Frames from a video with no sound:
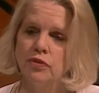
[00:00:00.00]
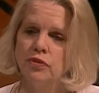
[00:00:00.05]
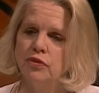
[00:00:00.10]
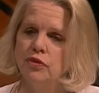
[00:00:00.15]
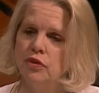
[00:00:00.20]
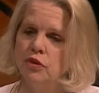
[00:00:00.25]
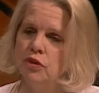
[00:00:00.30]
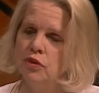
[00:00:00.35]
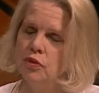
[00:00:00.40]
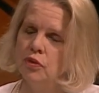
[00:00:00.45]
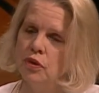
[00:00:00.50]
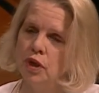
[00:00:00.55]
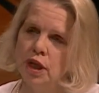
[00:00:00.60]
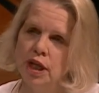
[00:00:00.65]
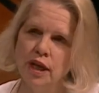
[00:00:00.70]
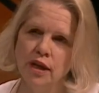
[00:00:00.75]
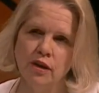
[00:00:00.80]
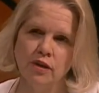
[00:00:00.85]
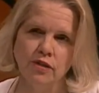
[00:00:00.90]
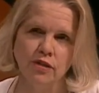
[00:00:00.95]

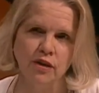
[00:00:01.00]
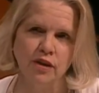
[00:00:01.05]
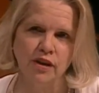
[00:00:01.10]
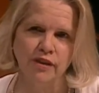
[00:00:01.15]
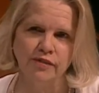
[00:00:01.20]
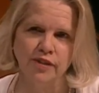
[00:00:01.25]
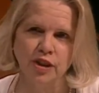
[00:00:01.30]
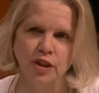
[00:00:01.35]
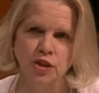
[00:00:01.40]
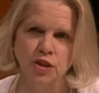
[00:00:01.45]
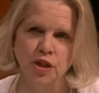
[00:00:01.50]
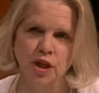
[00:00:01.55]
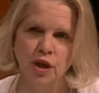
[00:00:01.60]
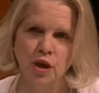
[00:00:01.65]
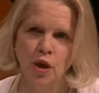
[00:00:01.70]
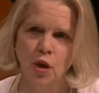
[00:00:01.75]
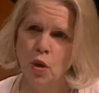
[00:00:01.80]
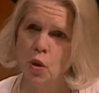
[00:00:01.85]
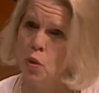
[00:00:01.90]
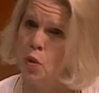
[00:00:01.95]
securing health coverage
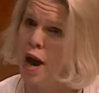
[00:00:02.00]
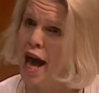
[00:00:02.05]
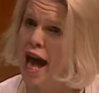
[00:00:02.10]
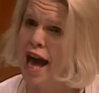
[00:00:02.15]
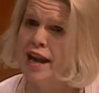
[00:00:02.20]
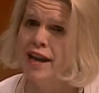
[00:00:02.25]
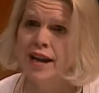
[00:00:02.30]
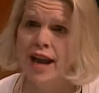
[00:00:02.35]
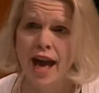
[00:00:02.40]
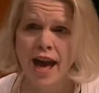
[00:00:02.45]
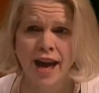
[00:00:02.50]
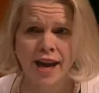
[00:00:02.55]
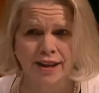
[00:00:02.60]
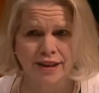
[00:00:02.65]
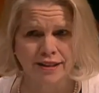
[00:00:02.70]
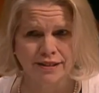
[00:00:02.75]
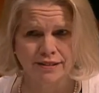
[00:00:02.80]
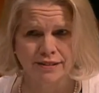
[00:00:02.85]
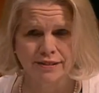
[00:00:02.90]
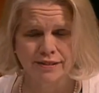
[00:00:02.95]
who hadn't had
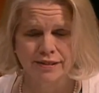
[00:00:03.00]
it,